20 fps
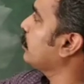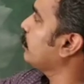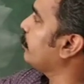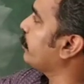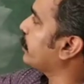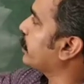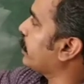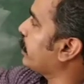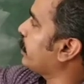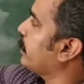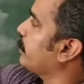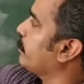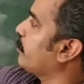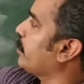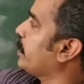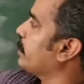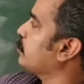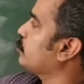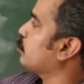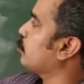We can
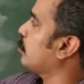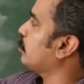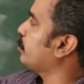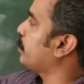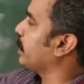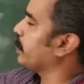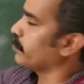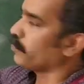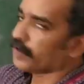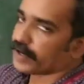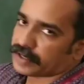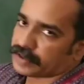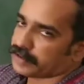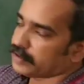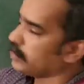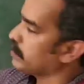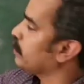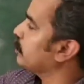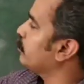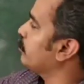divide 12 by
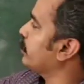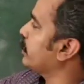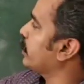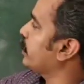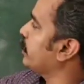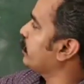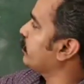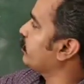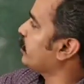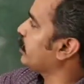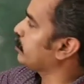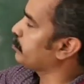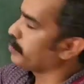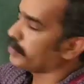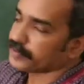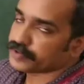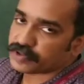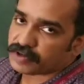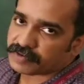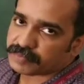1, we can
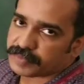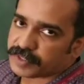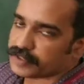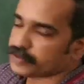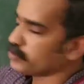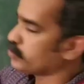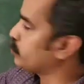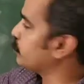divide 12 by